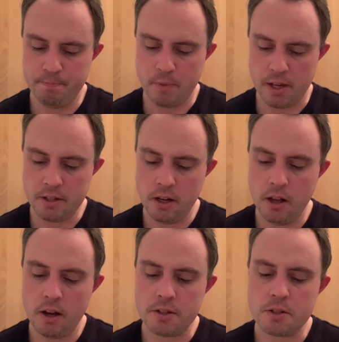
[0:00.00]
And at
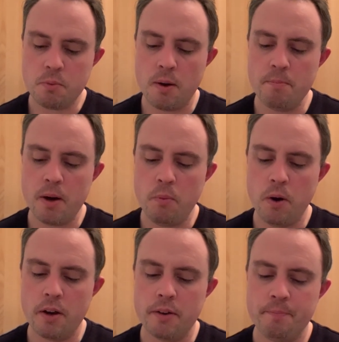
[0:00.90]
last, one by
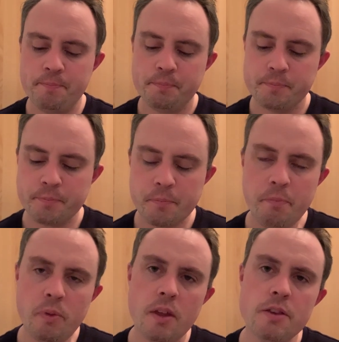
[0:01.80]
one,
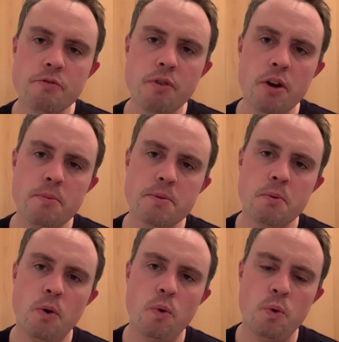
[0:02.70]
the ropes
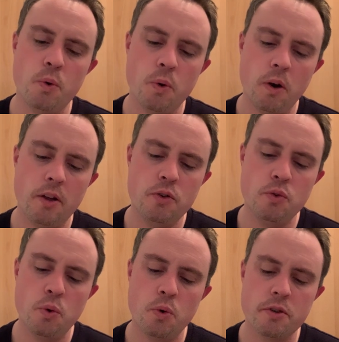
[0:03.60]
were all
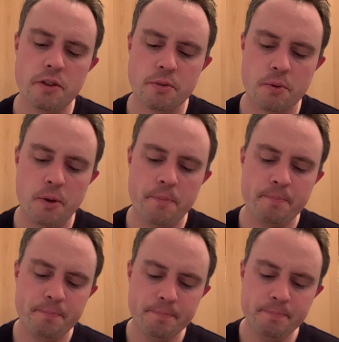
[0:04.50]
gnawed through.
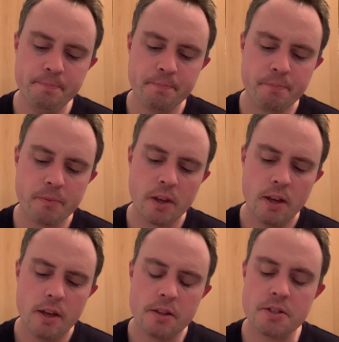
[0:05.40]

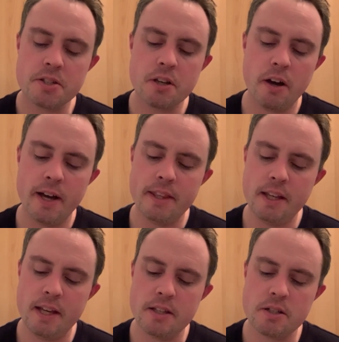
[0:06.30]
The sky in the
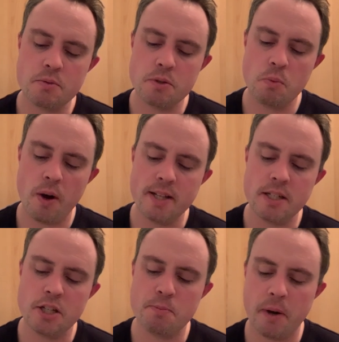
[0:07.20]
east was
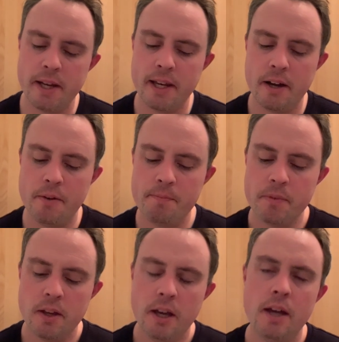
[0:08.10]
whitish by now,
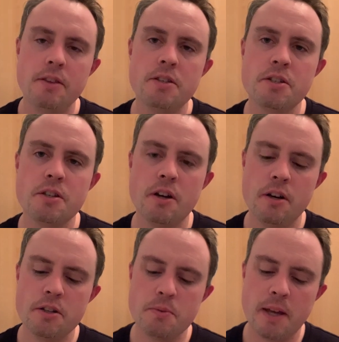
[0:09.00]
and the
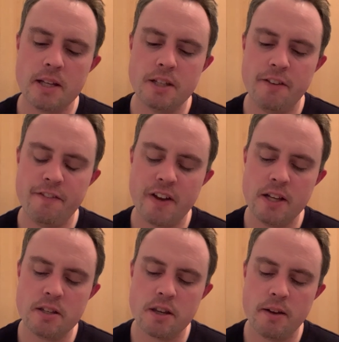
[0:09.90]
stars were getting
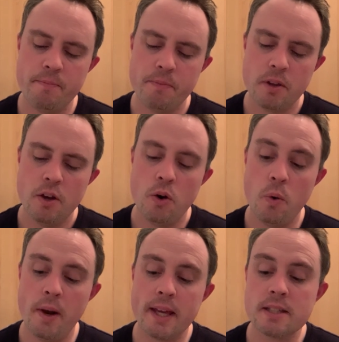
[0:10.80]
fainter,
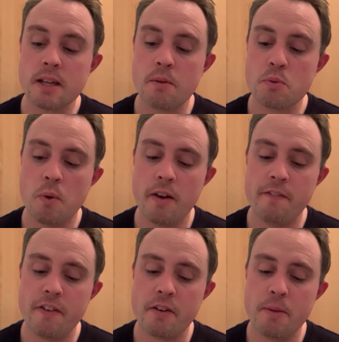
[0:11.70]
all except
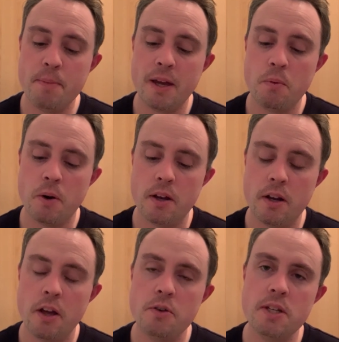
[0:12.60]
one very big one
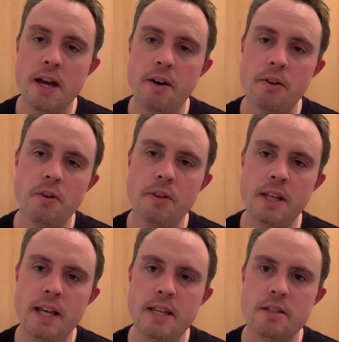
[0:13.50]
low down on
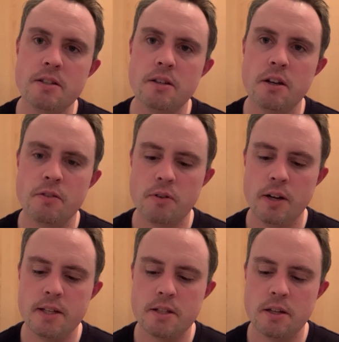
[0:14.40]
the eastern
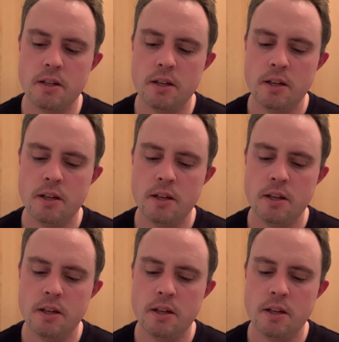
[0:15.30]
horizon.